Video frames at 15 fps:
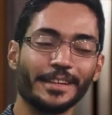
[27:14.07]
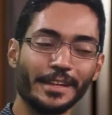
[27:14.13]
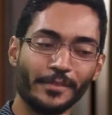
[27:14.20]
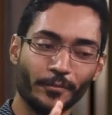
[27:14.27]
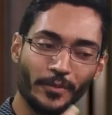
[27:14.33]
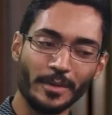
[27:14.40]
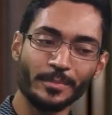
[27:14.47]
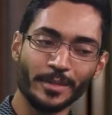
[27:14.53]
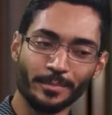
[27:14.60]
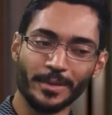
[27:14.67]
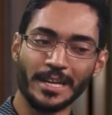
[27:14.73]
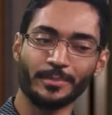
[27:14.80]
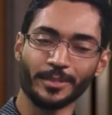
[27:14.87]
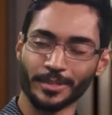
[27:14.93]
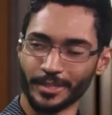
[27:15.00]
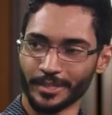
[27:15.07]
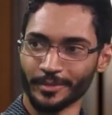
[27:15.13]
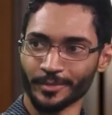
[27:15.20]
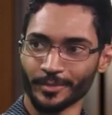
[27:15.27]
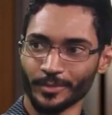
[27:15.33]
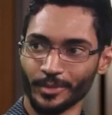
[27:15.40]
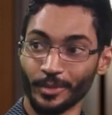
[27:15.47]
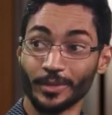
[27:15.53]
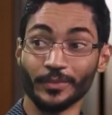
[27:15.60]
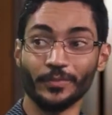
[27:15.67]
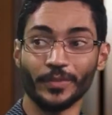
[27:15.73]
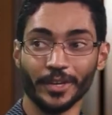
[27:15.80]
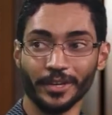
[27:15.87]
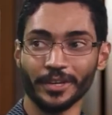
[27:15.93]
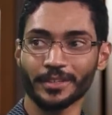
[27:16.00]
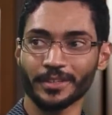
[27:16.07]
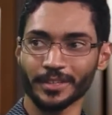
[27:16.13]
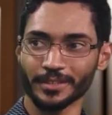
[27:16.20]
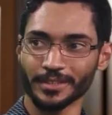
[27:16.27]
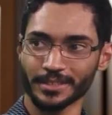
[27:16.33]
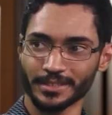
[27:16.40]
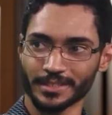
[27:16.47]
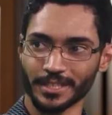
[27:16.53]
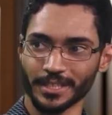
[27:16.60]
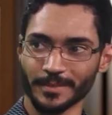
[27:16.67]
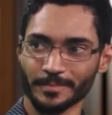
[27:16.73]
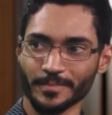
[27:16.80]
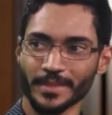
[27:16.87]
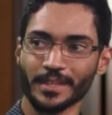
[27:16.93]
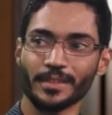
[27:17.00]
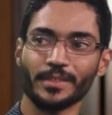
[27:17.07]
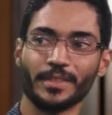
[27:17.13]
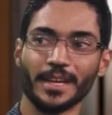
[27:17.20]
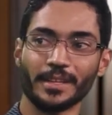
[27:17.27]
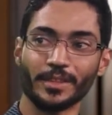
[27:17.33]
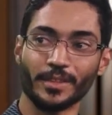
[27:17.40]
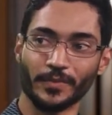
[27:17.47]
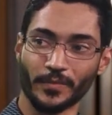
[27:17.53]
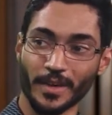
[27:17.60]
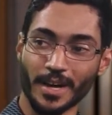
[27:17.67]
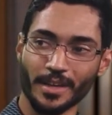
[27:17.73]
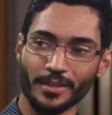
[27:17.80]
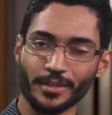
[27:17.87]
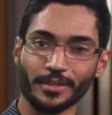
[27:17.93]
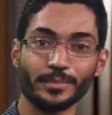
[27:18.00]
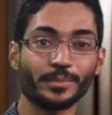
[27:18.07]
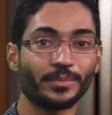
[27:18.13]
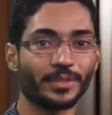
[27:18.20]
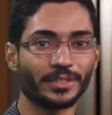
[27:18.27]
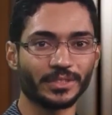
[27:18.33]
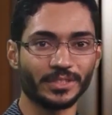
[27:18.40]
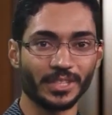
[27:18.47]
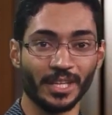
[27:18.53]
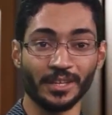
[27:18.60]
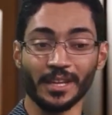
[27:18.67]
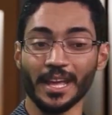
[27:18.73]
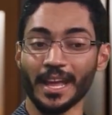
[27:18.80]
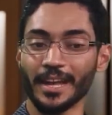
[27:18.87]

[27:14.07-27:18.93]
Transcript: From the Bible alone, you can very clearly see that the Father, the Son,